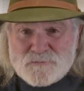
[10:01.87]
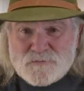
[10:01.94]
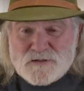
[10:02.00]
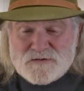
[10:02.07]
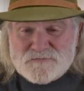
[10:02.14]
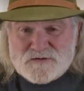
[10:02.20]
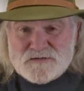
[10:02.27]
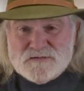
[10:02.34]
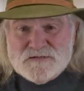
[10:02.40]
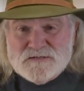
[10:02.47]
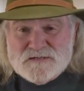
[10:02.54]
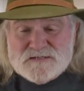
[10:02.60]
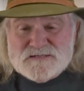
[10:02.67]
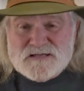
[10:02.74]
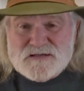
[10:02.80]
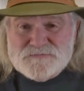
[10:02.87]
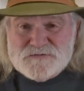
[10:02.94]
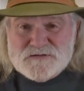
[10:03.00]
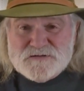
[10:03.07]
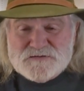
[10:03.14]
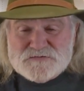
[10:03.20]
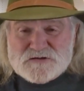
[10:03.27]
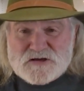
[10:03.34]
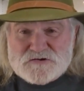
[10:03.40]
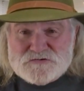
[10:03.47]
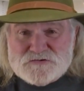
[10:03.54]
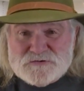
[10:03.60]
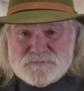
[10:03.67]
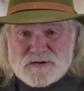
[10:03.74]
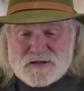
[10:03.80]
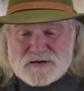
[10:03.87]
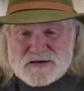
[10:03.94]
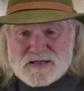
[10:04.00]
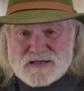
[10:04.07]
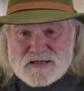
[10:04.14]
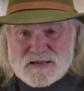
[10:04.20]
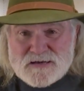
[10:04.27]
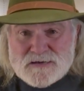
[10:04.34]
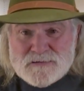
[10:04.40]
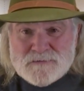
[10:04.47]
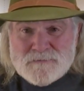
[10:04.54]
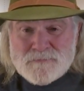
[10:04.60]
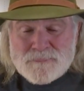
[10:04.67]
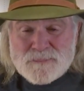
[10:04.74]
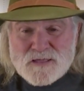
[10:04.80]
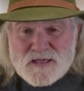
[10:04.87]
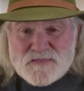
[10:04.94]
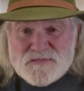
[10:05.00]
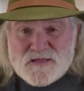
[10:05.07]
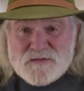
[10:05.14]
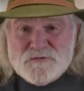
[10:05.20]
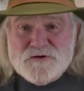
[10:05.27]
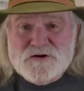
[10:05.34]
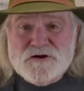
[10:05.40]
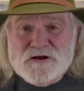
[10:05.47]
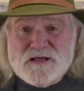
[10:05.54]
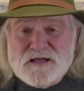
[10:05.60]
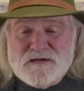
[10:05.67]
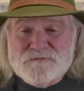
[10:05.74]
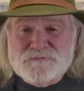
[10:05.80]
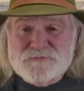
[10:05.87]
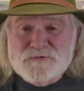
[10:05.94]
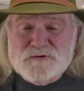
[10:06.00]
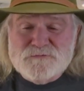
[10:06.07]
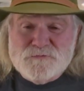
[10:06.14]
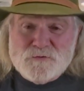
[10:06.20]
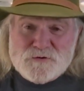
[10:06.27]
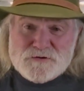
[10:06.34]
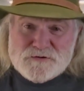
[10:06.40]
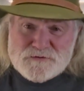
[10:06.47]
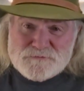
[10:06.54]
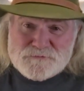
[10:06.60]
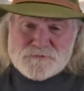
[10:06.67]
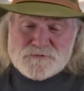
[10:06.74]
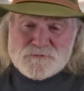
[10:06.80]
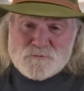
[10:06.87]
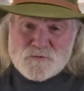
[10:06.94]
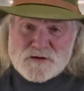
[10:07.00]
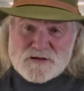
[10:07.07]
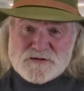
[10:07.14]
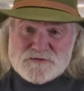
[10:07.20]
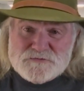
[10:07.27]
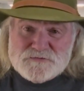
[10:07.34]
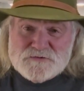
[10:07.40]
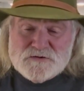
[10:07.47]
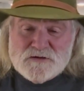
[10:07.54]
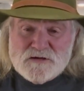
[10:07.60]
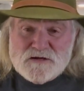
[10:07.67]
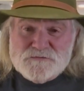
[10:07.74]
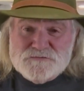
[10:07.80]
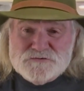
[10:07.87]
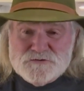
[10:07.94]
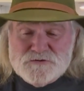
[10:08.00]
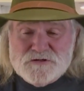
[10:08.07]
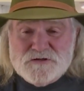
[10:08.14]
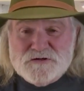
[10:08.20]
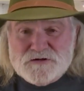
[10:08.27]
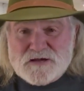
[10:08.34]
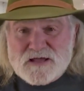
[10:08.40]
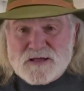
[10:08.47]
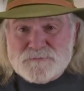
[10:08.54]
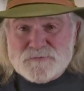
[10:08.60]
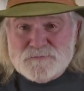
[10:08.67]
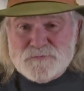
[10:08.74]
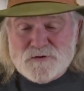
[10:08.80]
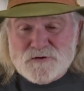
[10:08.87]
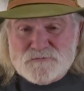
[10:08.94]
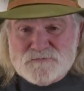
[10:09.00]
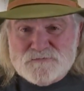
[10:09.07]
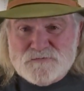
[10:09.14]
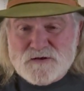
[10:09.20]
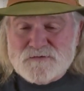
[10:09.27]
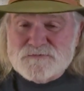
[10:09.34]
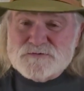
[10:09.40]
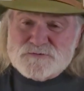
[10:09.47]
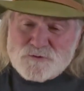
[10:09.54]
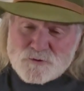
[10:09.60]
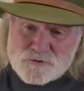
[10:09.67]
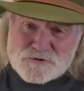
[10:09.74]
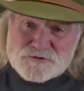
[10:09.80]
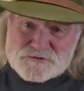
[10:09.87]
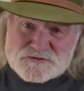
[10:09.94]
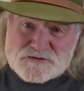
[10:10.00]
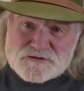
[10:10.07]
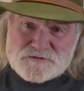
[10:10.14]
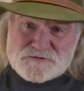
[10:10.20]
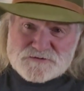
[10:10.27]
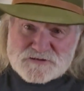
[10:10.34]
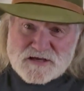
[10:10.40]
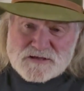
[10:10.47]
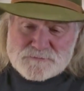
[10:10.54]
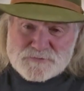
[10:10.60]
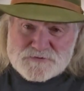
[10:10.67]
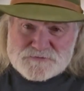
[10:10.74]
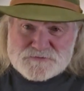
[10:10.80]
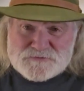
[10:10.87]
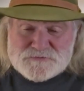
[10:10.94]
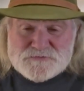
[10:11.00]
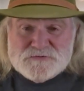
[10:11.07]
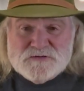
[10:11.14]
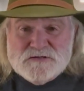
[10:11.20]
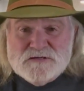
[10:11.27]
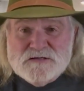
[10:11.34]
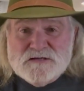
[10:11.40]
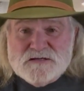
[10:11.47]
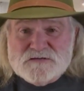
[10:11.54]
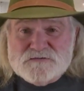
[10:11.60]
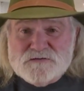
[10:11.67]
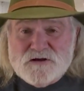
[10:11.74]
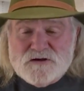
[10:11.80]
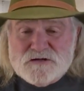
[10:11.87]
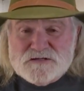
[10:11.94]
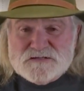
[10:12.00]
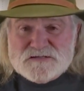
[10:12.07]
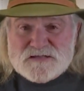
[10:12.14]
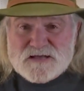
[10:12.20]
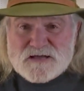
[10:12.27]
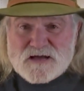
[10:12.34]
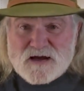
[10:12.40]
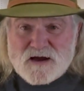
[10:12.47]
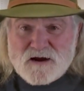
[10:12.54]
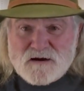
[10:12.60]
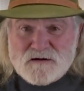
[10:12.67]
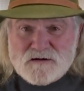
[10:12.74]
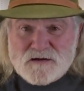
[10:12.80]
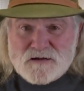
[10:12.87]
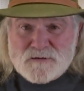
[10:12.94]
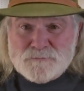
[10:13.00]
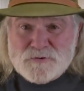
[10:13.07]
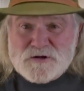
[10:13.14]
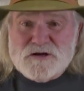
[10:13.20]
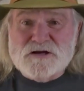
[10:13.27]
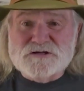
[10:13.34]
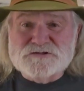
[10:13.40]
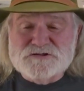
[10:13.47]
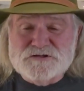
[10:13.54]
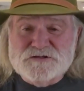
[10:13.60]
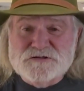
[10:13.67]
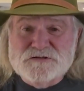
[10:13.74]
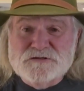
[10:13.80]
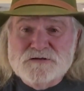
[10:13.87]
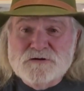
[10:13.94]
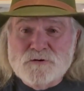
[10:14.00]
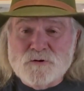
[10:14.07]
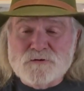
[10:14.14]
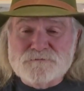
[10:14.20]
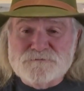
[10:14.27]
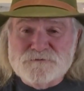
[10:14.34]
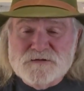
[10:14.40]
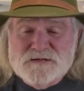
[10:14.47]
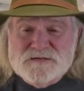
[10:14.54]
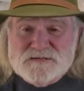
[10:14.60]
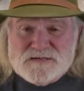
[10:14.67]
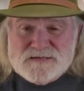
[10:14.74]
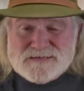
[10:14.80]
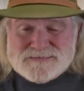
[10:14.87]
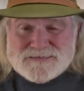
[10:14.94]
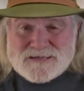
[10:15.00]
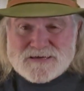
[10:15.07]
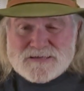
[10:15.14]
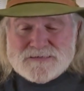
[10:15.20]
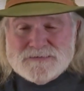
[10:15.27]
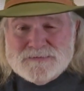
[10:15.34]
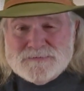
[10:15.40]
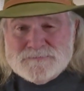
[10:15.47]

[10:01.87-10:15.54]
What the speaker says: We'll have a safety discussion about 9. And then you're going to have 3 or 4 different ways of shooting your cap and ball revolvers or your single shot pistols, as long as they are percussion or flint ignited.